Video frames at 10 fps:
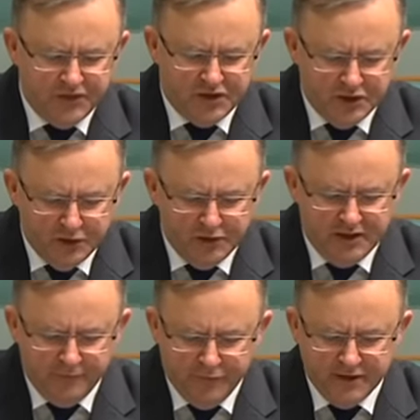two
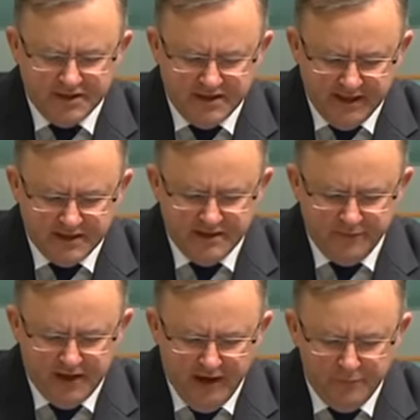different sets
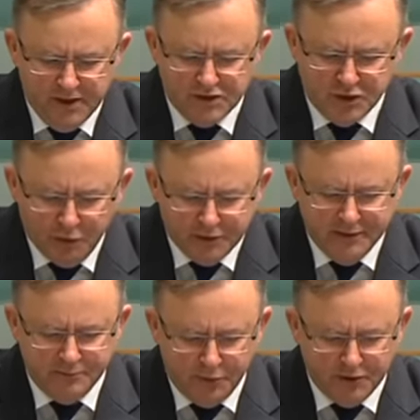of government
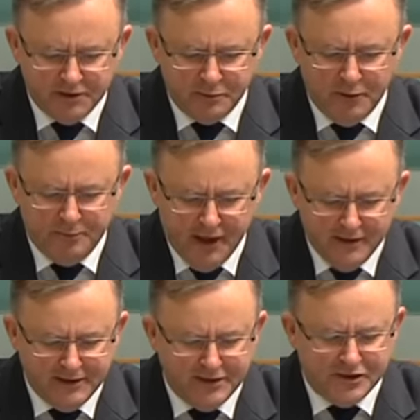talking points were
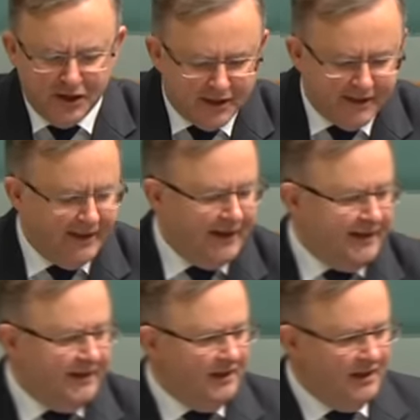apparently
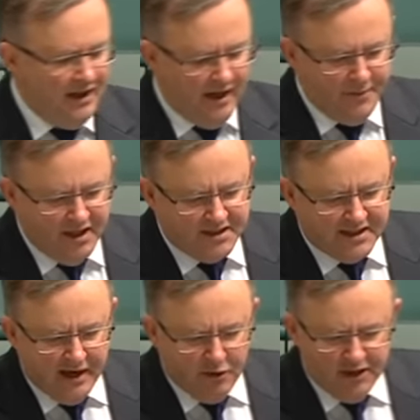circulating amongst
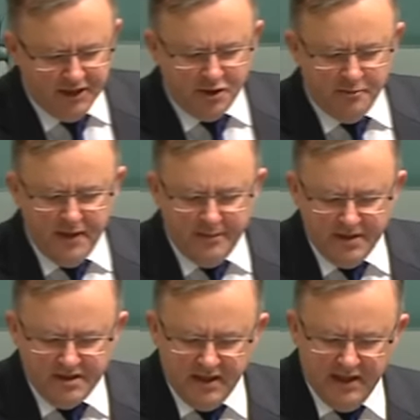coalition
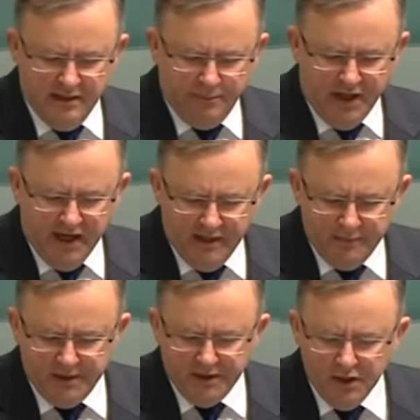members in the
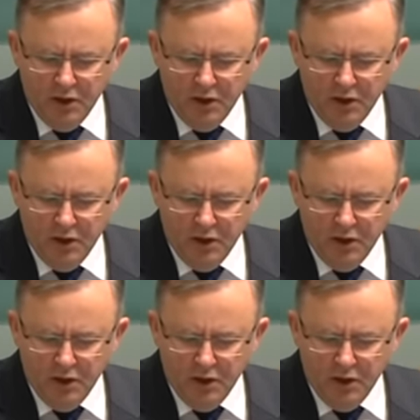parliament.